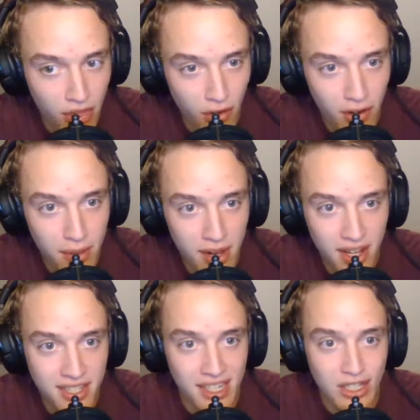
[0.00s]
30
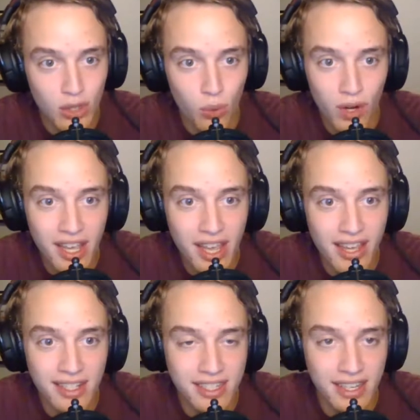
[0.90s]
minutes and
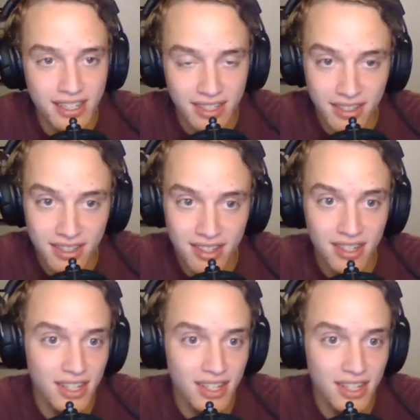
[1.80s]
28 seconds.